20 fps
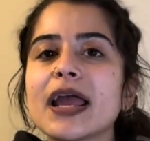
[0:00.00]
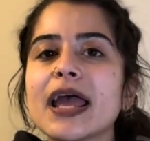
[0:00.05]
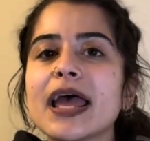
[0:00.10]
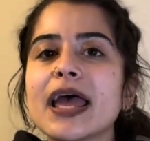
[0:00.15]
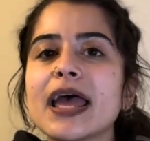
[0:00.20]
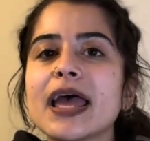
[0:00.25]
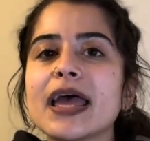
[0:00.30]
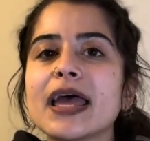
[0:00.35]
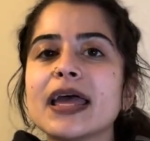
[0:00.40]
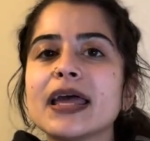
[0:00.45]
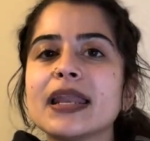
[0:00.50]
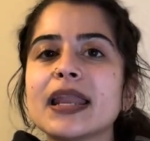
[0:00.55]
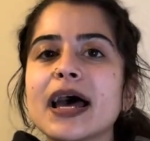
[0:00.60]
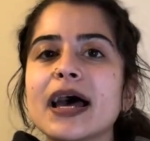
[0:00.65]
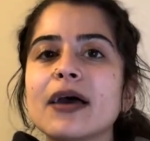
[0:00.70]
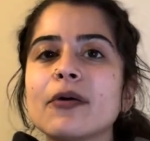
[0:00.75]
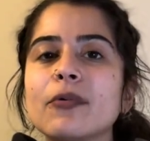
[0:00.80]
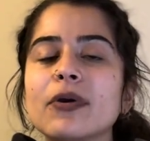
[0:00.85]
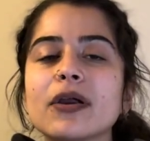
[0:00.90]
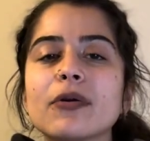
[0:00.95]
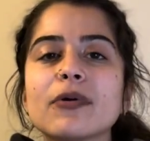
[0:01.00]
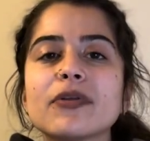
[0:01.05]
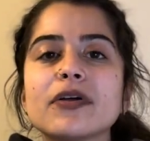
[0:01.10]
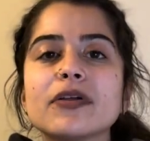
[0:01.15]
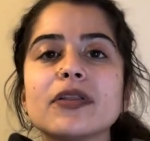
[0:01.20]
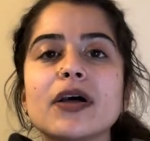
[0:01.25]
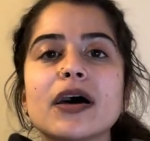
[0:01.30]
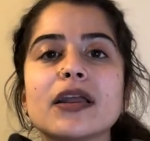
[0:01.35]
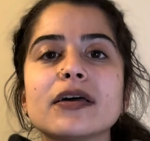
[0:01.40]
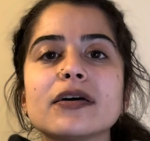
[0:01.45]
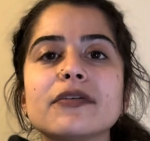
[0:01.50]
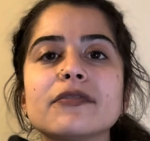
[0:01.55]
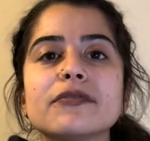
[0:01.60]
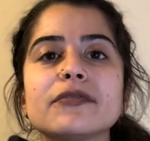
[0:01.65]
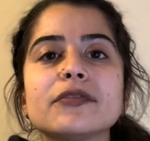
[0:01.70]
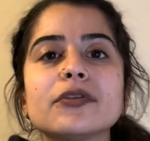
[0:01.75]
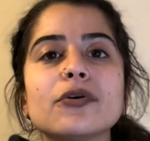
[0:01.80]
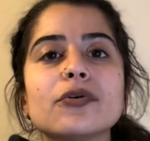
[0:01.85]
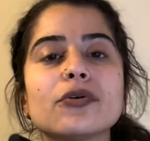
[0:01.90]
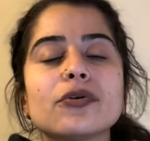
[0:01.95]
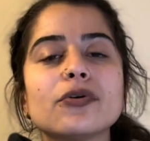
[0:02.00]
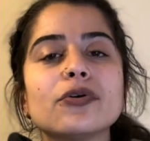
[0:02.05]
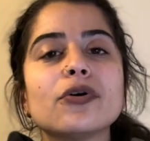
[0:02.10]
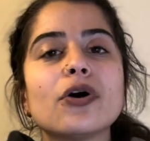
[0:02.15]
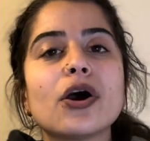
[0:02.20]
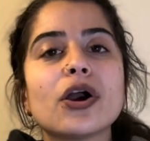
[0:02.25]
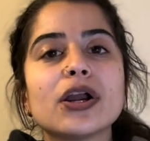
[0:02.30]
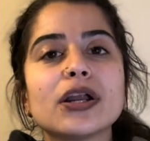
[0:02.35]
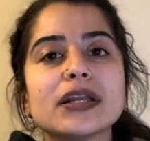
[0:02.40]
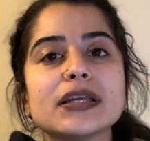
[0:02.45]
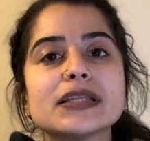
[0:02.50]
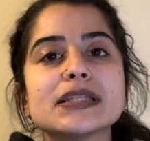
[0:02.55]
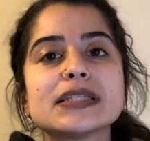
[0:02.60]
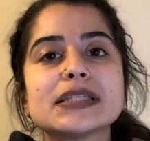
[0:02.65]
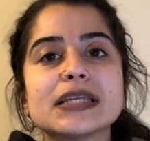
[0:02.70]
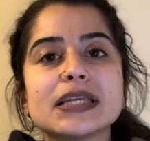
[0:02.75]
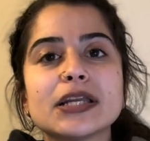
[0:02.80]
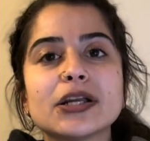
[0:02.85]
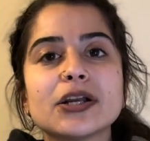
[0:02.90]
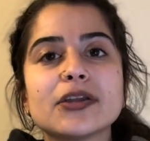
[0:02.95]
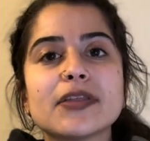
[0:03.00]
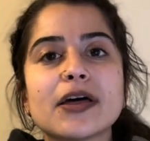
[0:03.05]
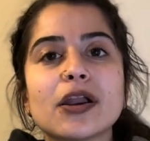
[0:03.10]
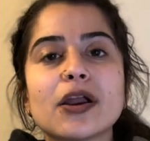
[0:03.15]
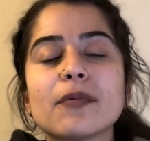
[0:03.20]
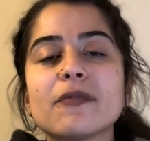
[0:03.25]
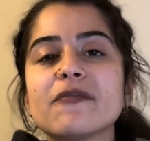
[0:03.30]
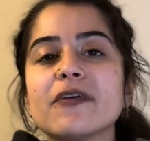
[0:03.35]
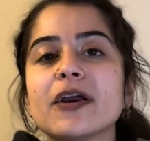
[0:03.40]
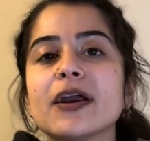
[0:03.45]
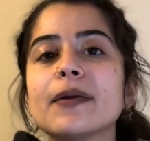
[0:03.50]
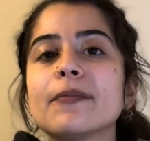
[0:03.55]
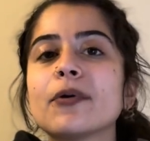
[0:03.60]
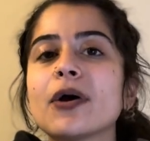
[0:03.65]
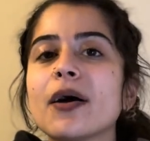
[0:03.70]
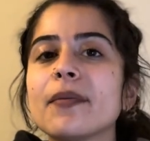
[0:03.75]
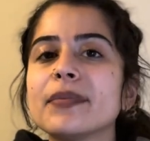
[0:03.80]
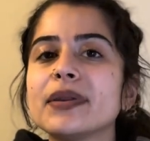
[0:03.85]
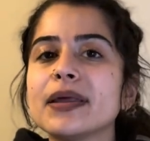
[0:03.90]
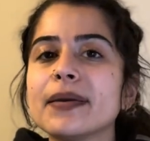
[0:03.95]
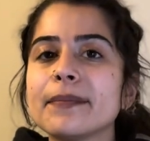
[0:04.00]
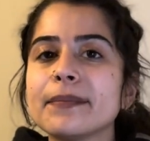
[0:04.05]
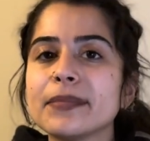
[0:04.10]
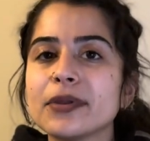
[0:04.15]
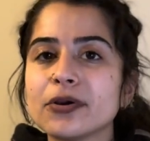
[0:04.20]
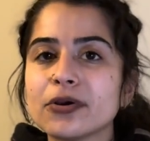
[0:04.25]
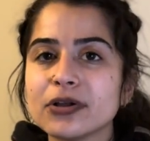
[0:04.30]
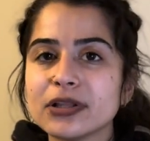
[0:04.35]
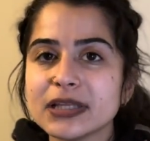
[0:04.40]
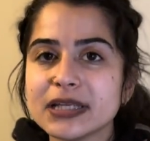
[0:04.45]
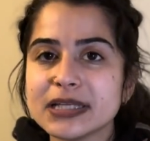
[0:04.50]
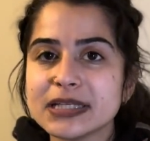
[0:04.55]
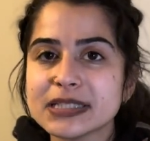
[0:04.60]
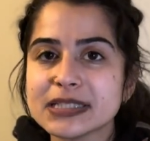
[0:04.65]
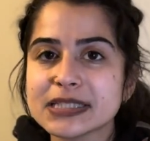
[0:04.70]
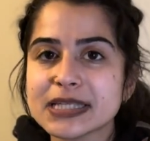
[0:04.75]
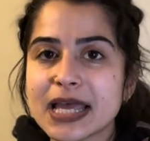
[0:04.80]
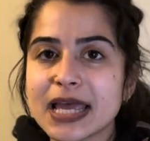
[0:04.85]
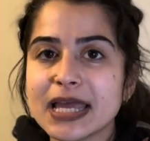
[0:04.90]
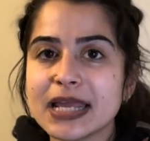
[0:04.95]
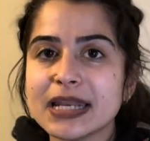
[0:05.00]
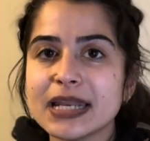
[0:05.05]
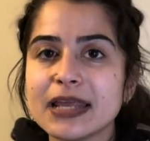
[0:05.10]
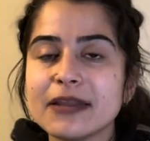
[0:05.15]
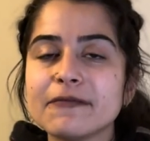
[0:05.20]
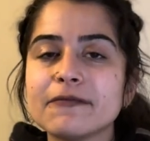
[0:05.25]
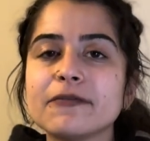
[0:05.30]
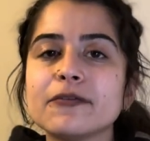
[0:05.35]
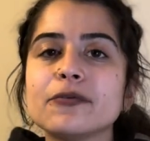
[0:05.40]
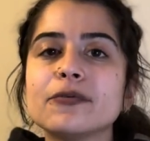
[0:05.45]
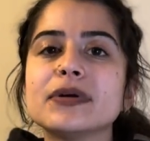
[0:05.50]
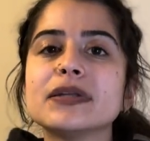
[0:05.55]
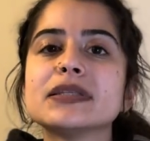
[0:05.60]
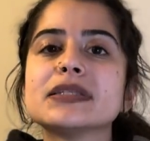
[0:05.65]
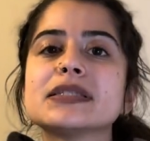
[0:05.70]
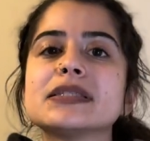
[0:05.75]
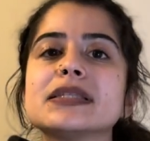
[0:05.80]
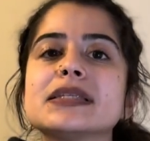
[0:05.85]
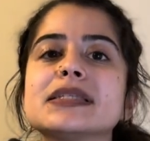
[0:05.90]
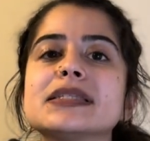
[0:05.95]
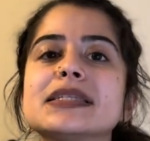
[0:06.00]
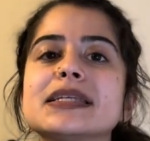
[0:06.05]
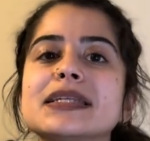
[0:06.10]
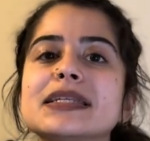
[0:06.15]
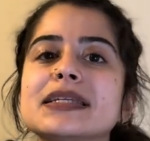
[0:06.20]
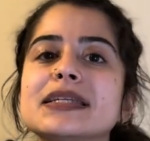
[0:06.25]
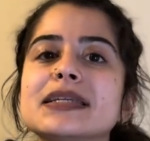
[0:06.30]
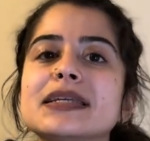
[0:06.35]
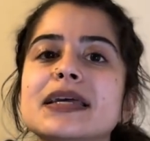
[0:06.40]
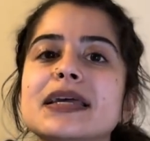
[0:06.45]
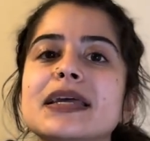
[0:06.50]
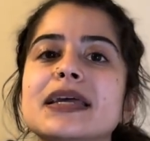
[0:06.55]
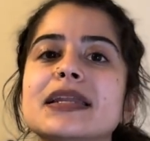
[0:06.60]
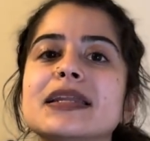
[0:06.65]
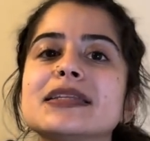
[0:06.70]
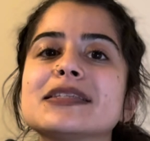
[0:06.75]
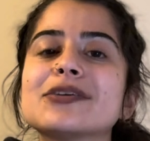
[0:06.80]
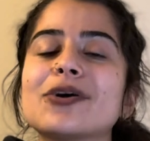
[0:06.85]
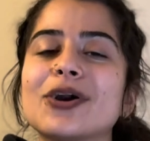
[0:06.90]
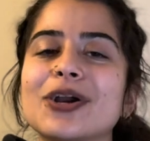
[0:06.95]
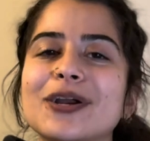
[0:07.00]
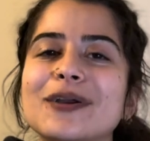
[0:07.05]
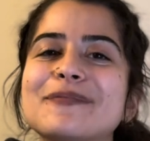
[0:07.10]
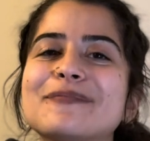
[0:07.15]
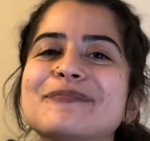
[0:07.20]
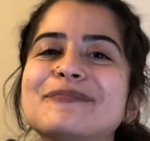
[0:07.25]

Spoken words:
and I work with a lot of local artists here that are very prominent muralists and influence the city in its art.